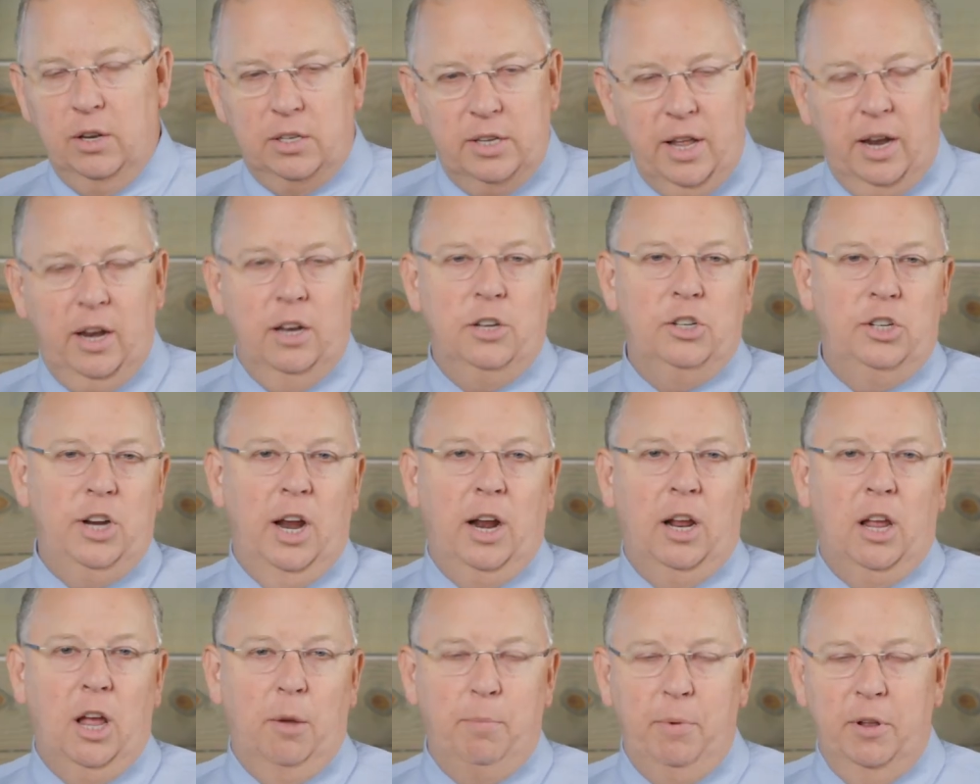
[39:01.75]
It's not a
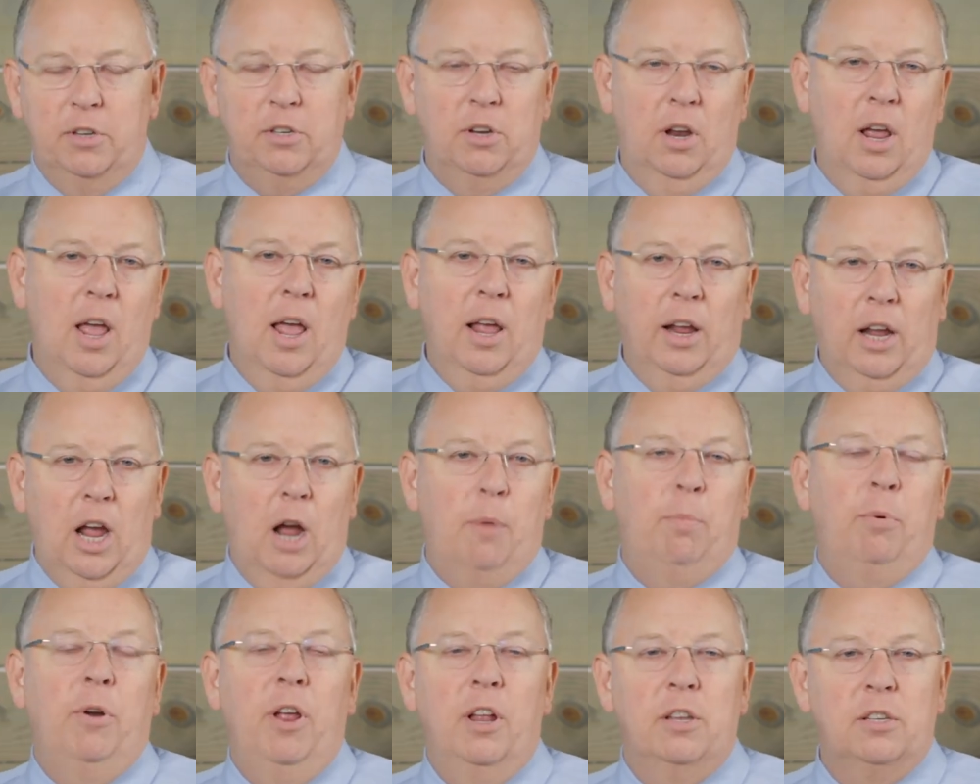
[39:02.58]
checkup, it's a
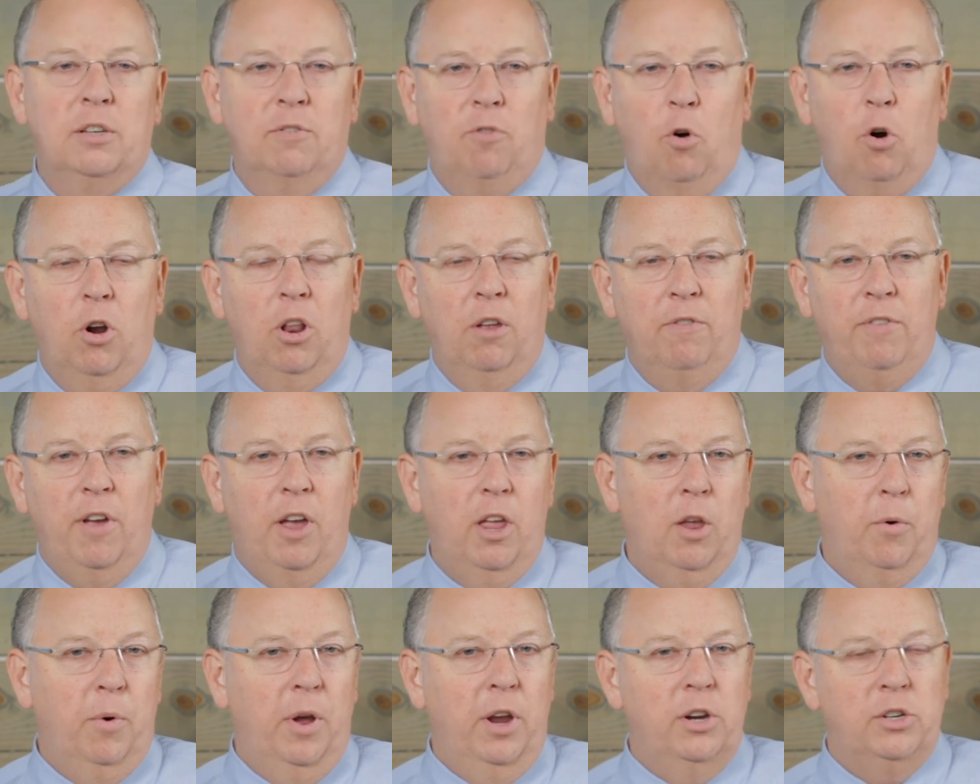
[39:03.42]
comprehensive oral
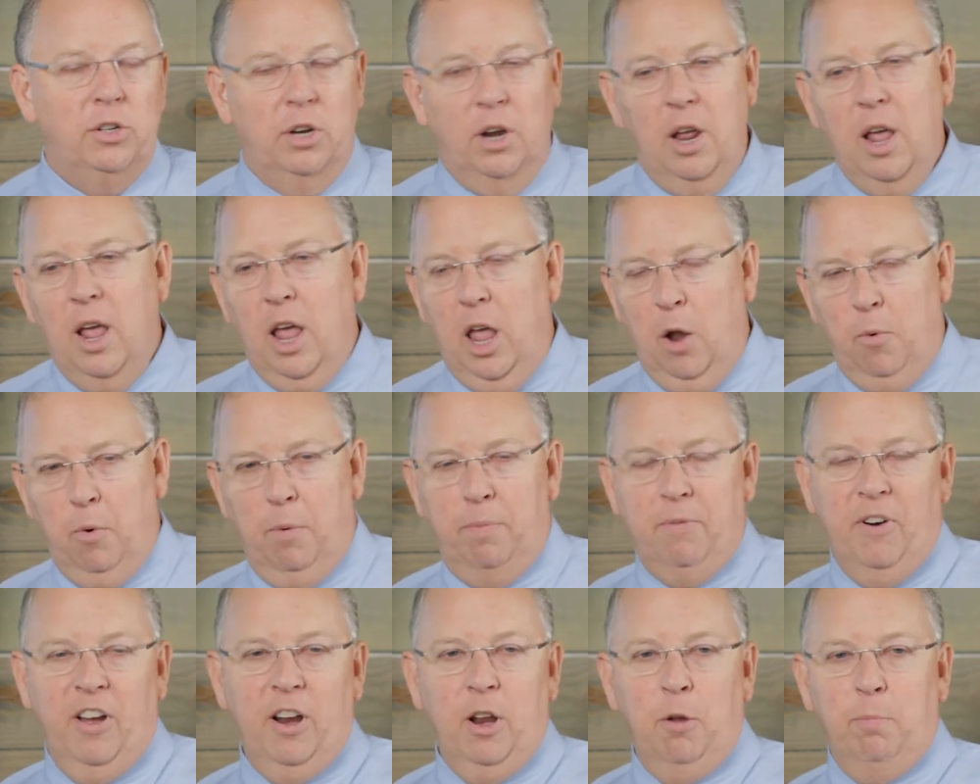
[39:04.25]
evaluation. And we're
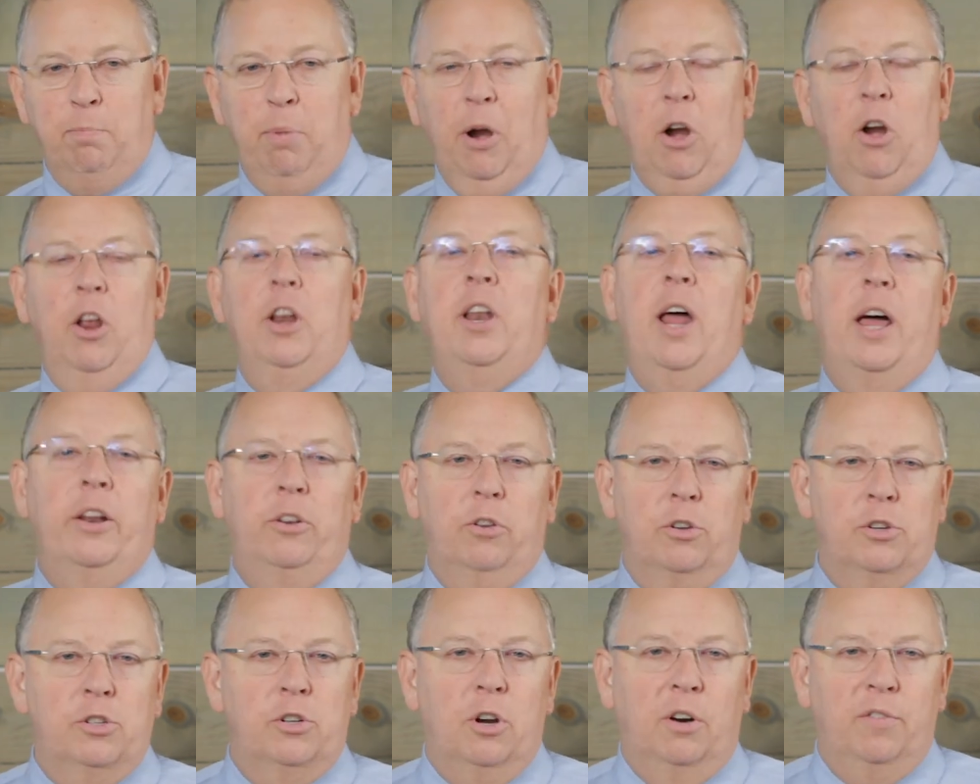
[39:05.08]
providing
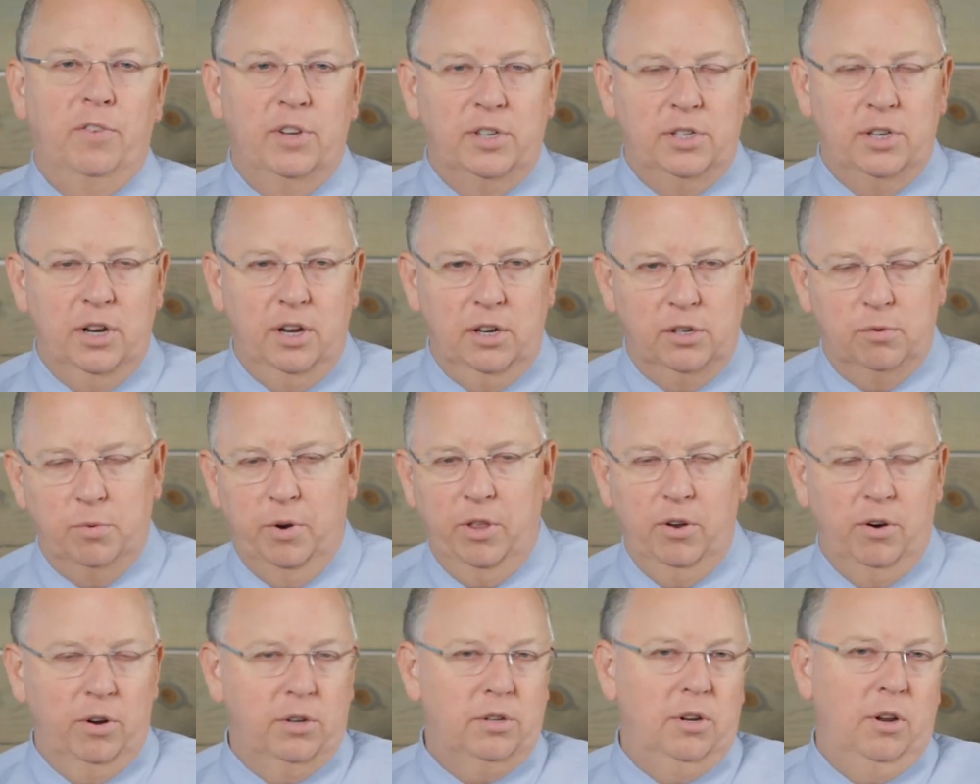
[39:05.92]
periodontal services,
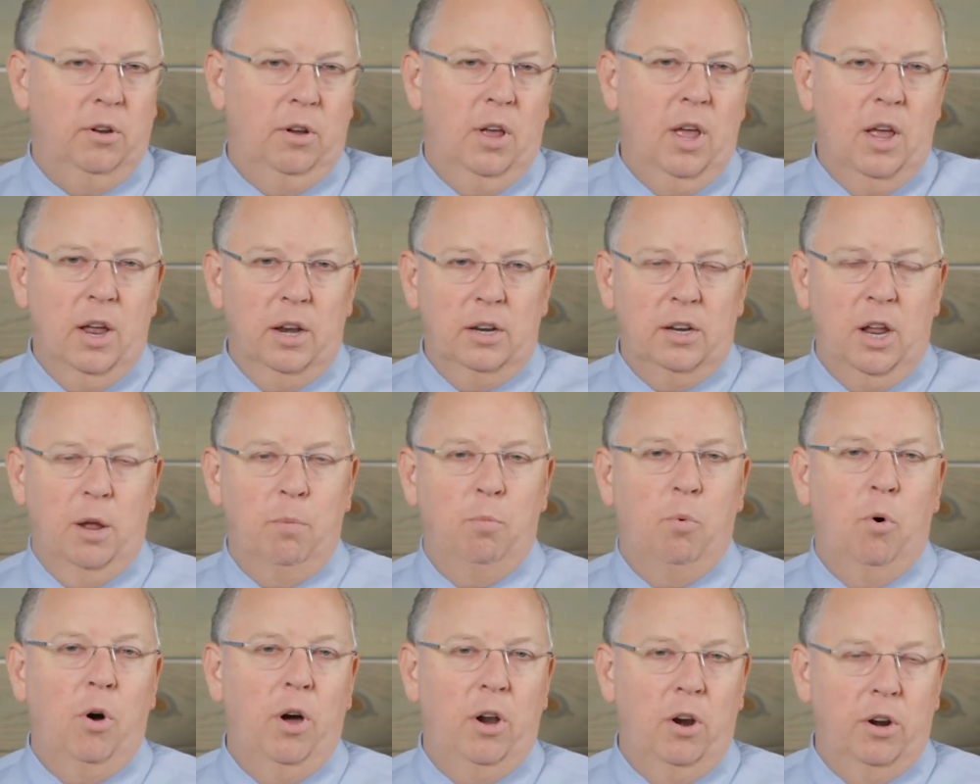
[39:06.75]
whether it's you know,
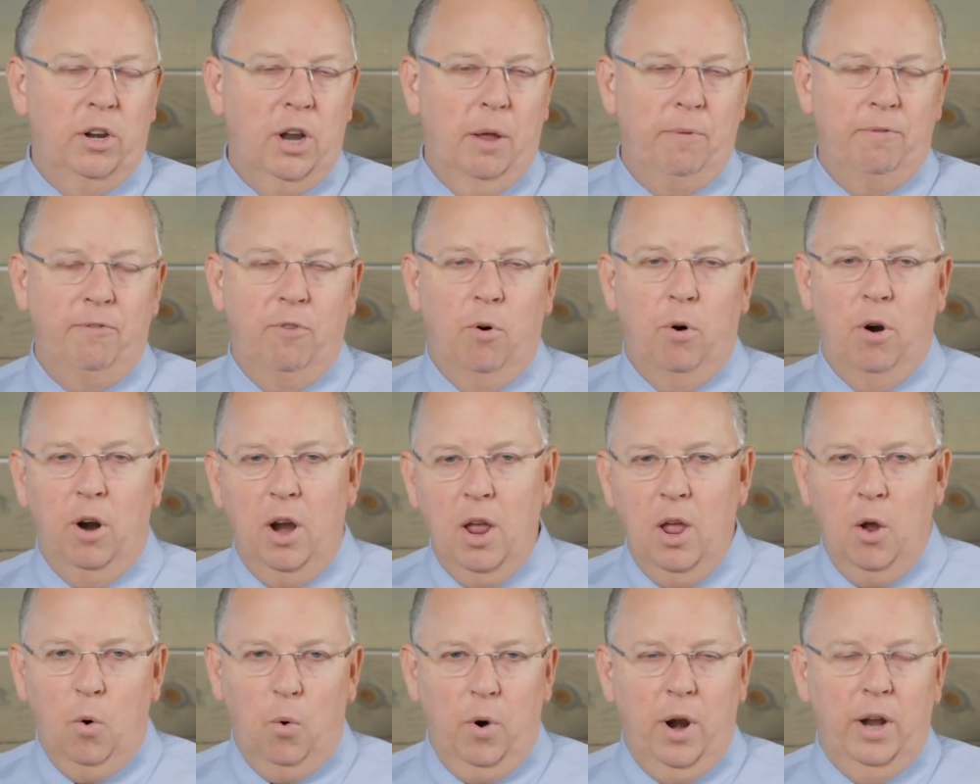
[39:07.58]
type 1 or type 4.
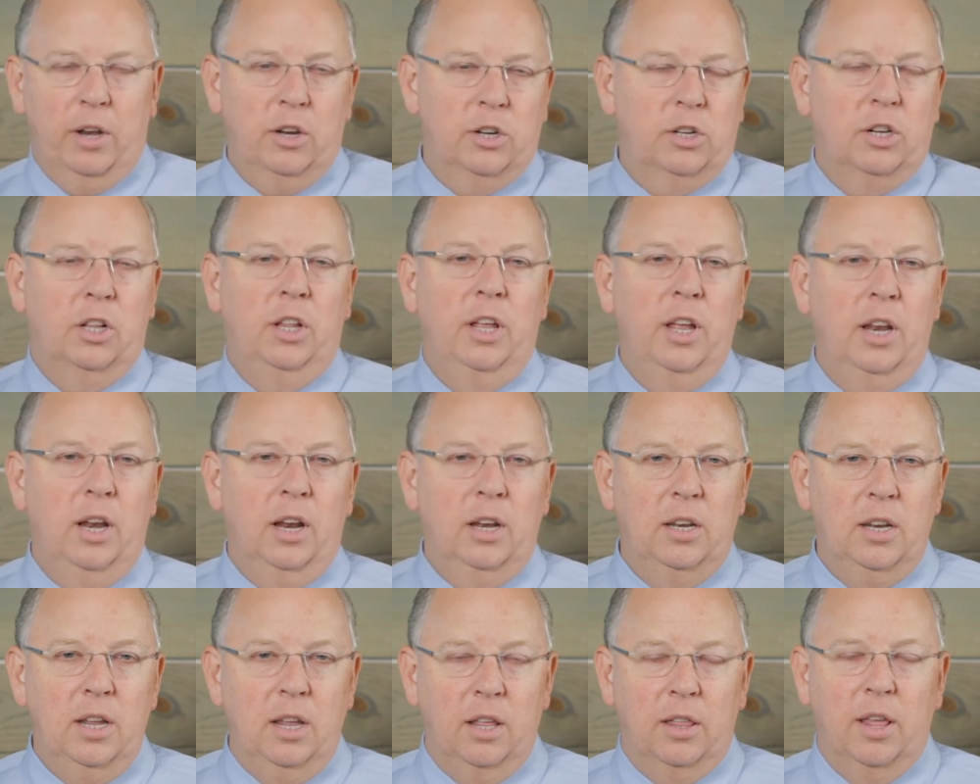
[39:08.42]
We're not just
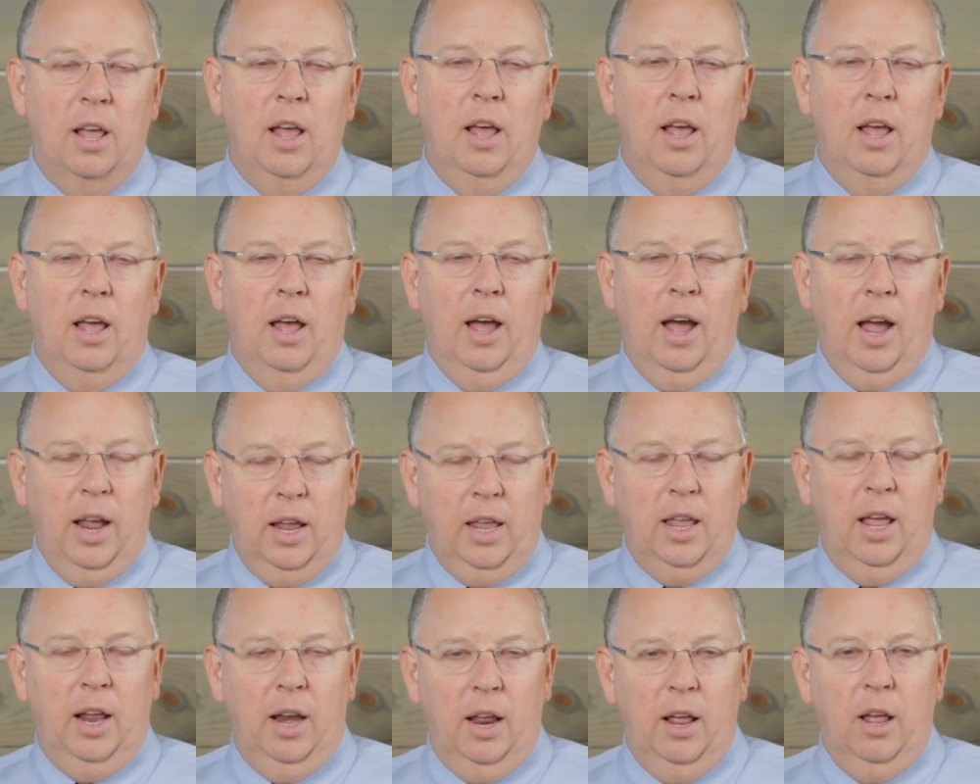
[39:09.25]
cleaning teeth. I
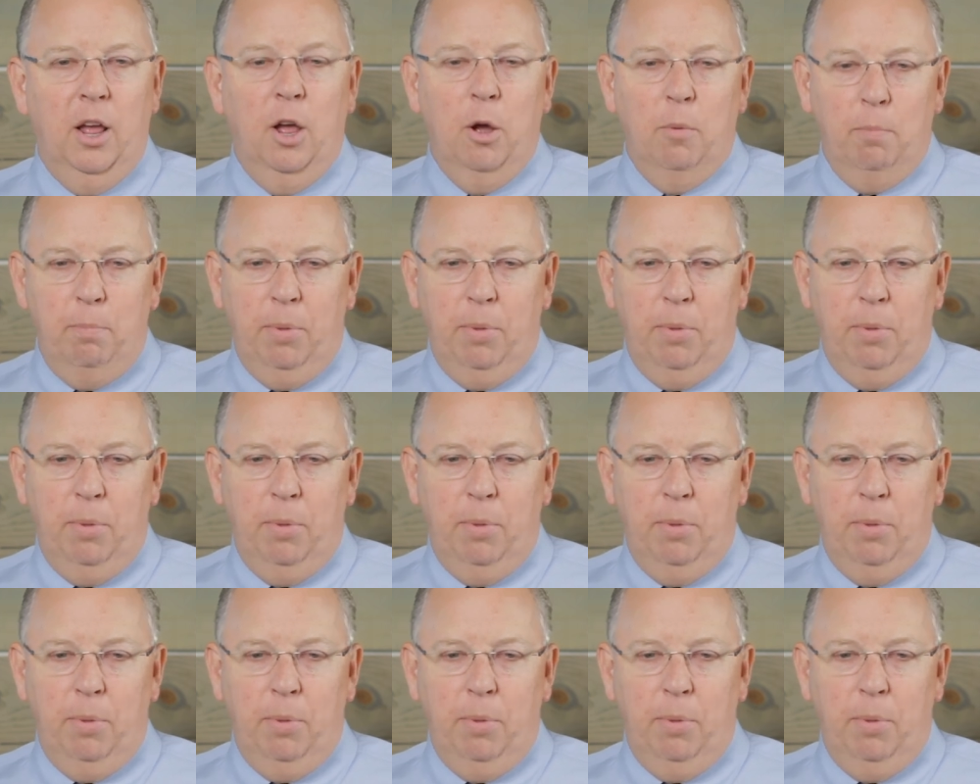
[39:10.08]
get it.